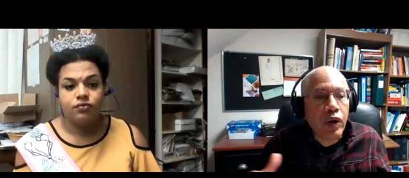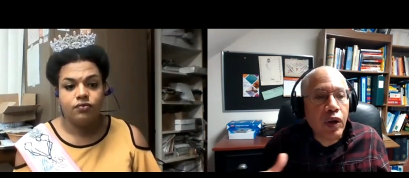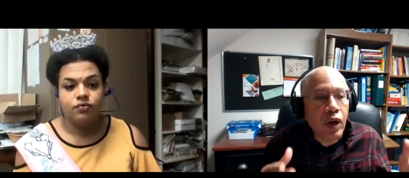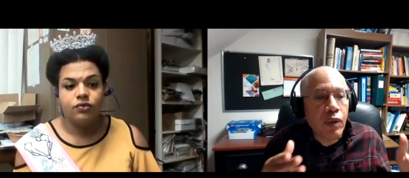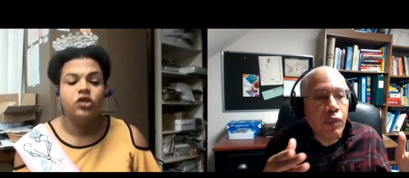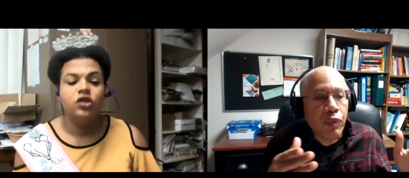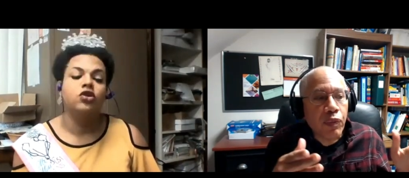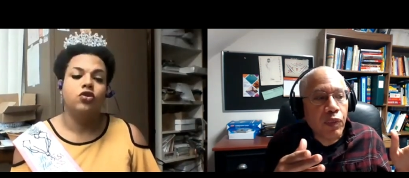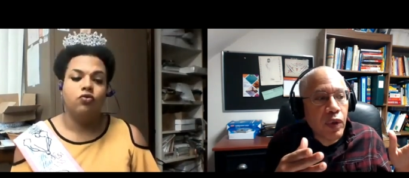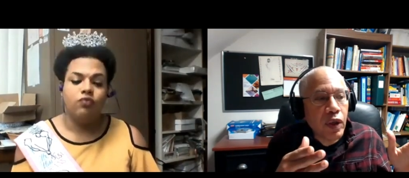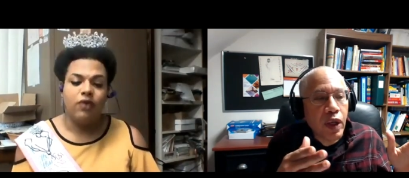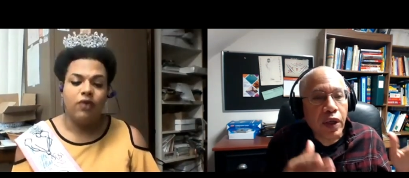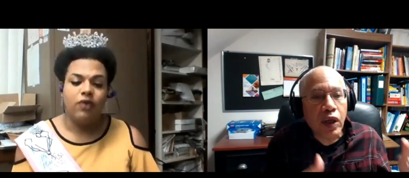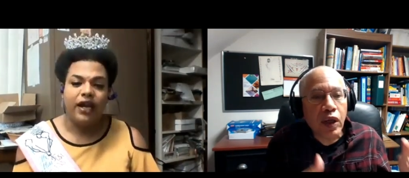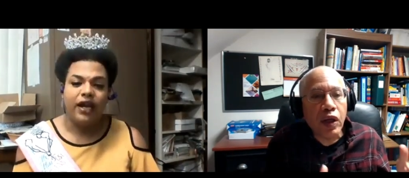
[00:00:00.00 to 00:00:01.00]
Speaker 1: um,
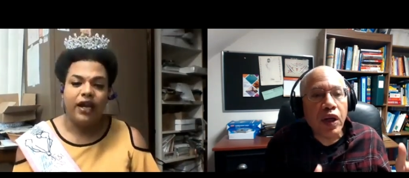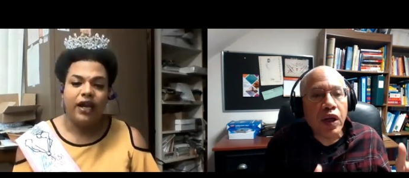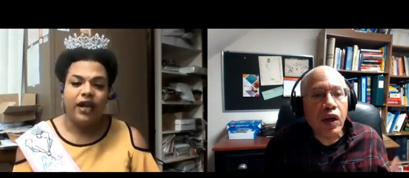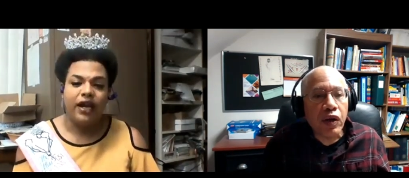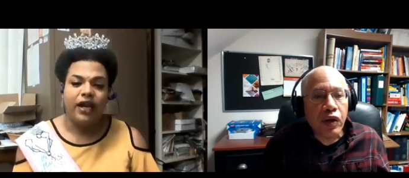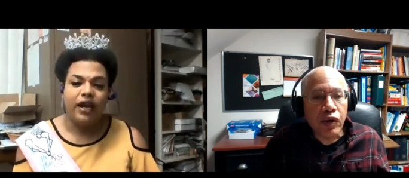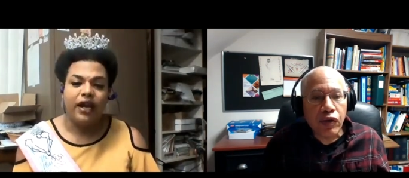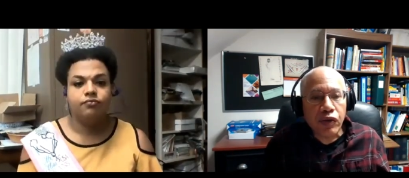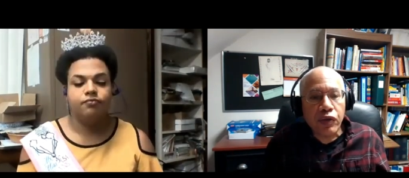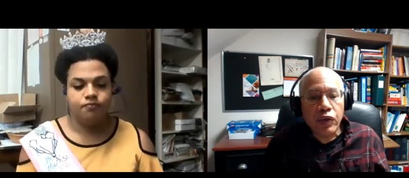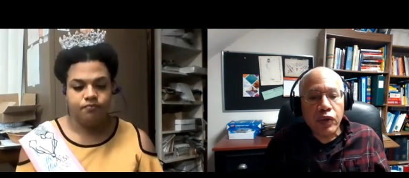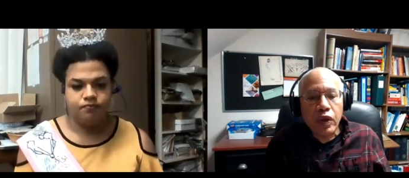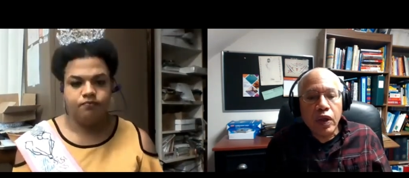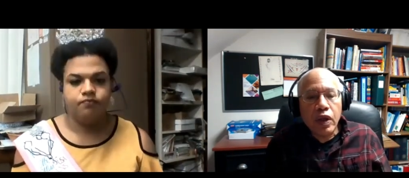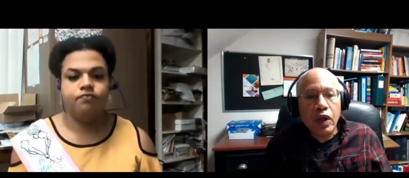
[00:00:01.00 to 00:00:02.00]
right. identities,
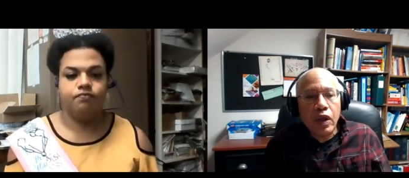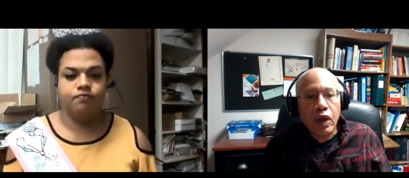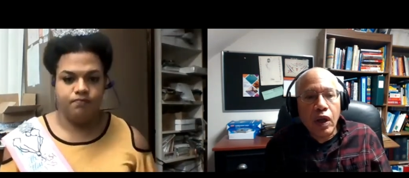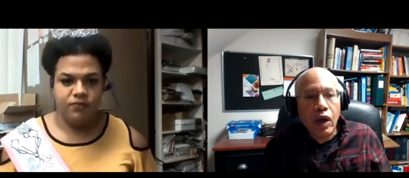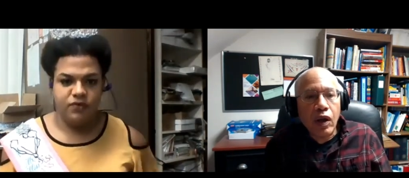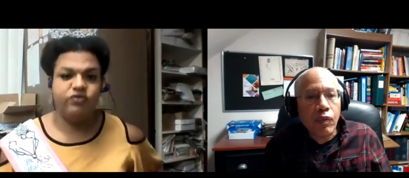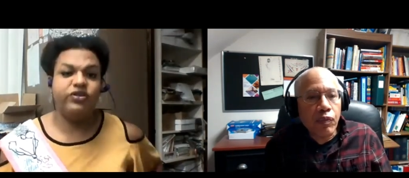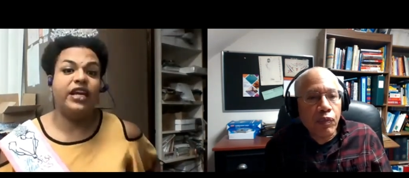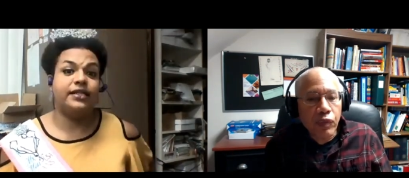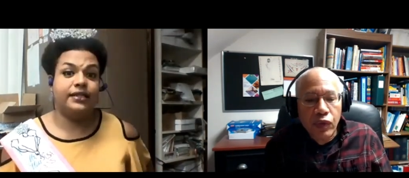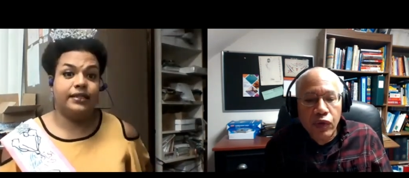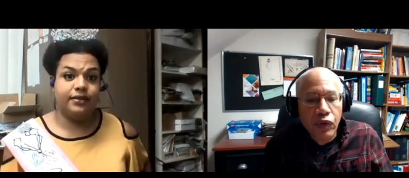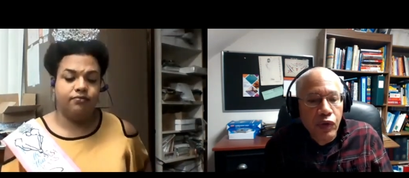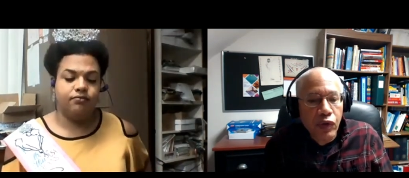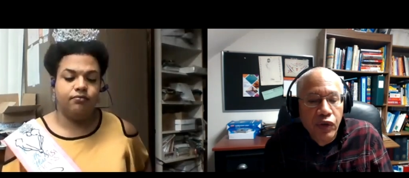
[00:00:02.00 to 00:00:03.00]
um,
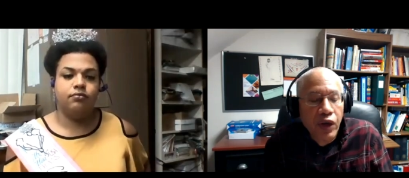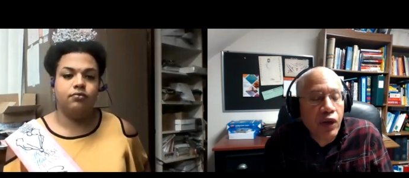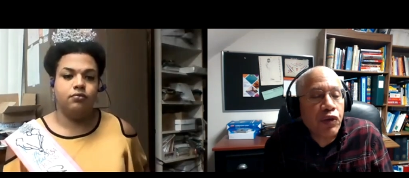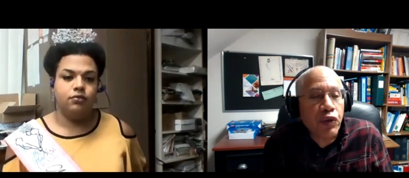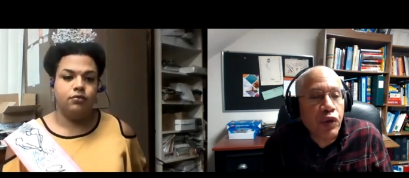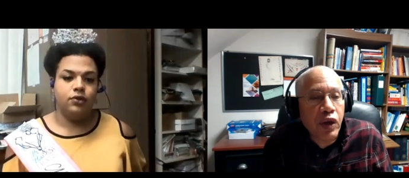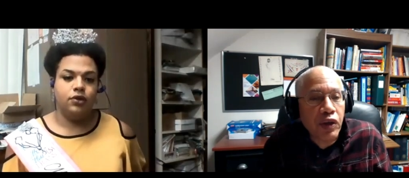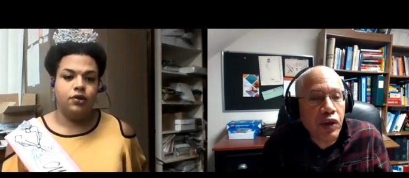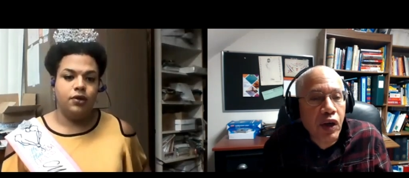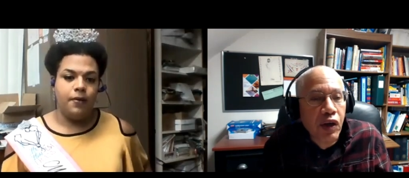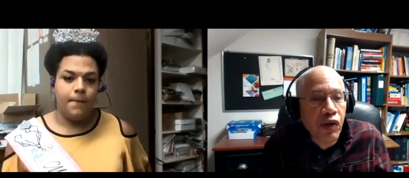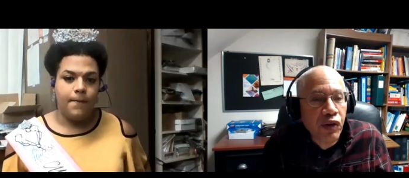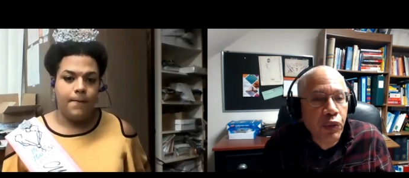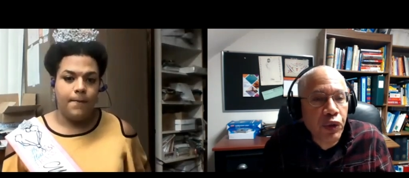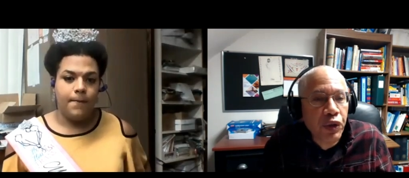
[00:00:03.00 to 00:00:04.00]
yes. sexual
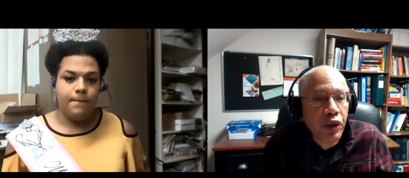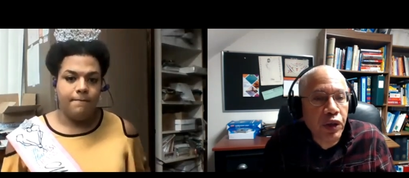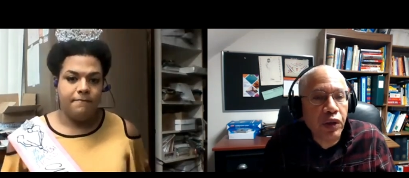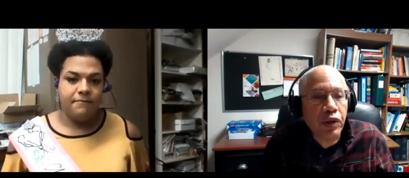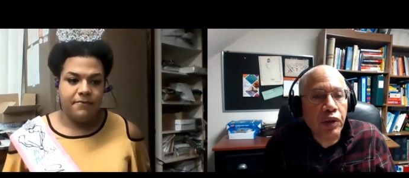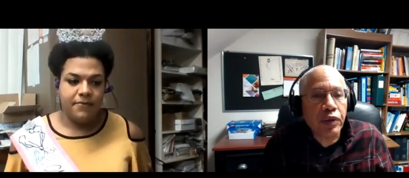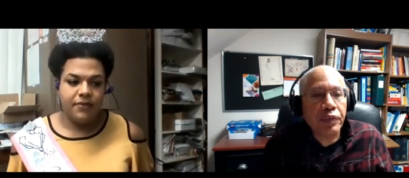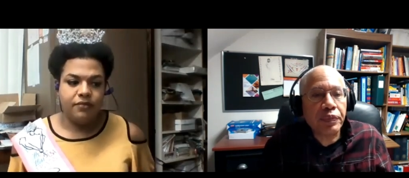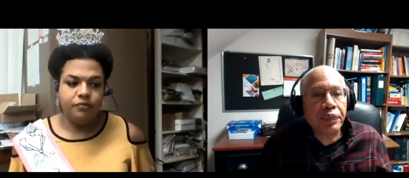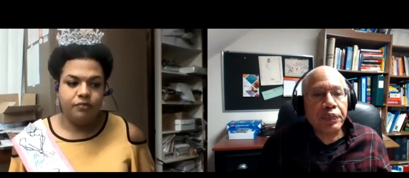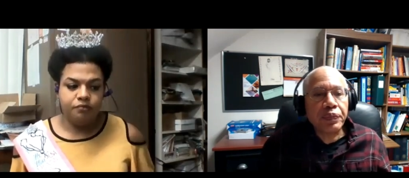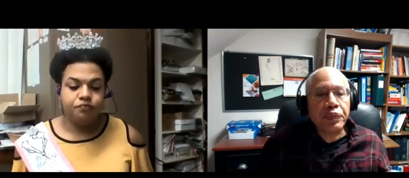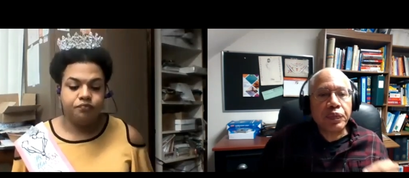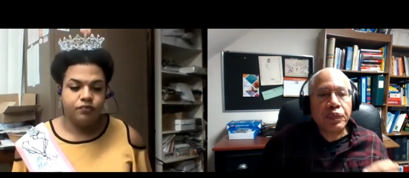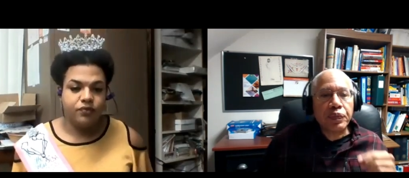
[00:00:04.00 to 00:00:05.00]
identities in particular.
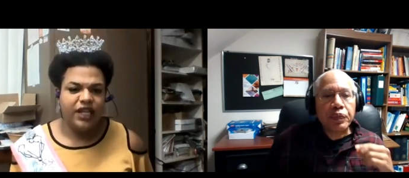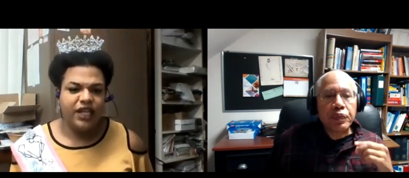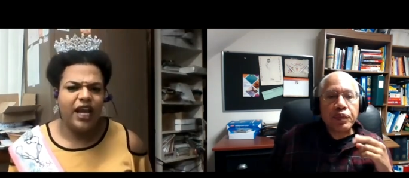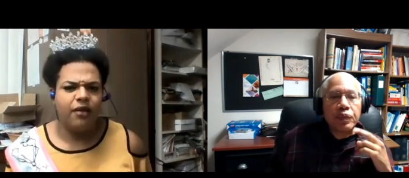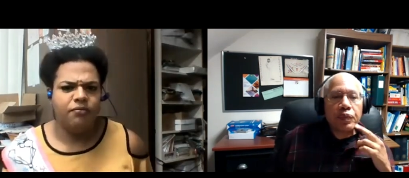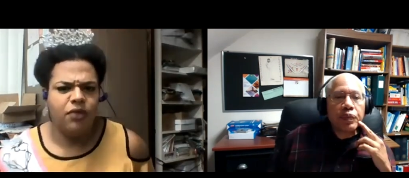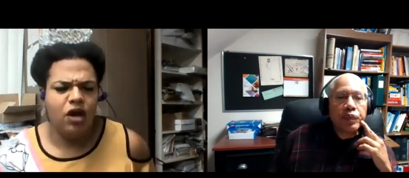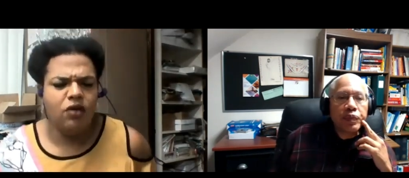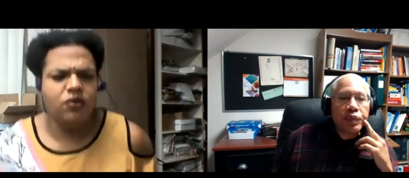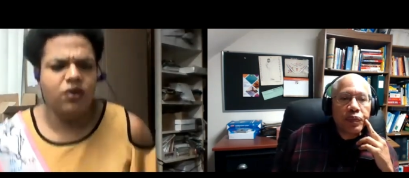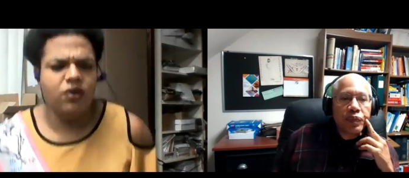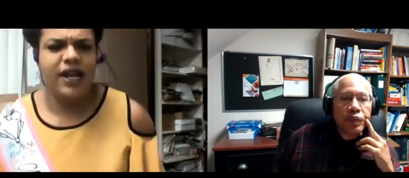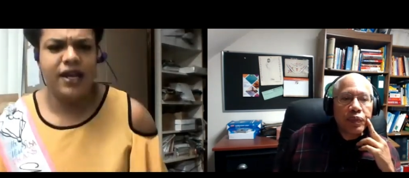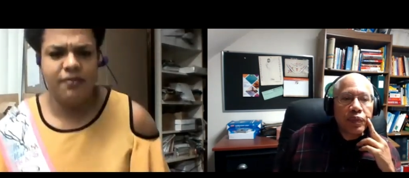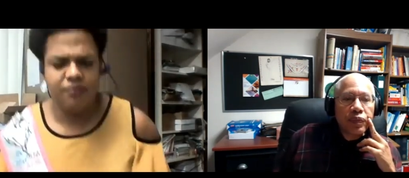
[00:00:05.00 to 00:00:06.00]
Speaker 2: Yeah. Oh no, I
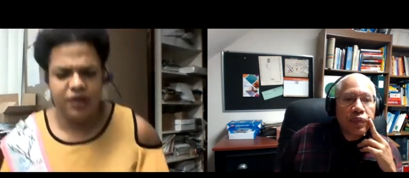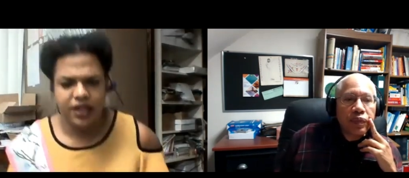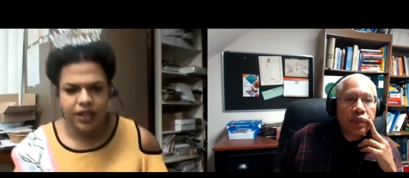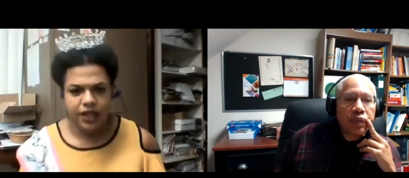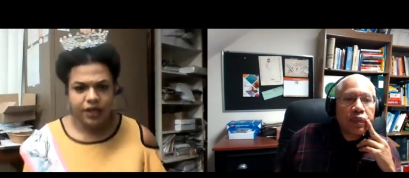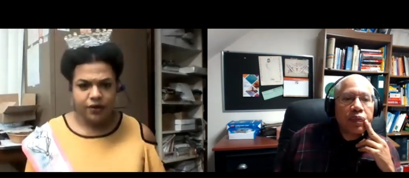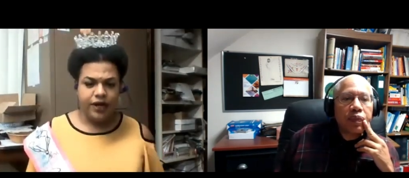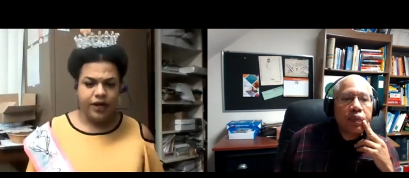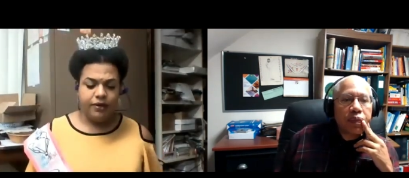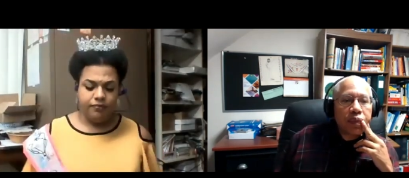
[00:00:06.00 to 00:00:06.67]
completely agree.